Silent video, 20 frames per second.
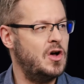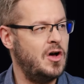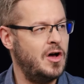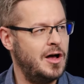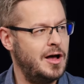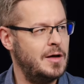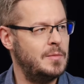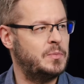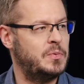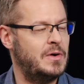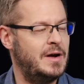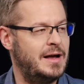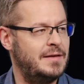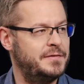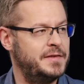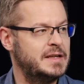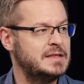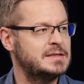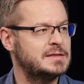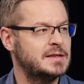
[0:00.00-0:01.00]
Right. All
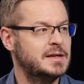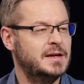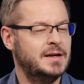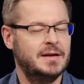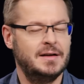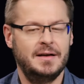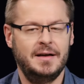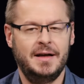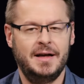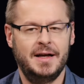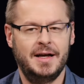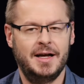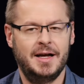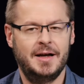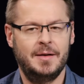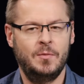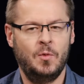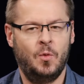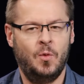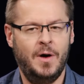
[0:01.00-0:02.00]
prophets
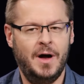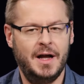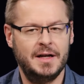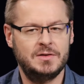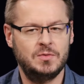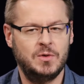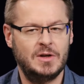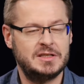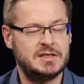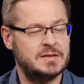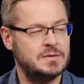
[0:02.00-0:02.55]
want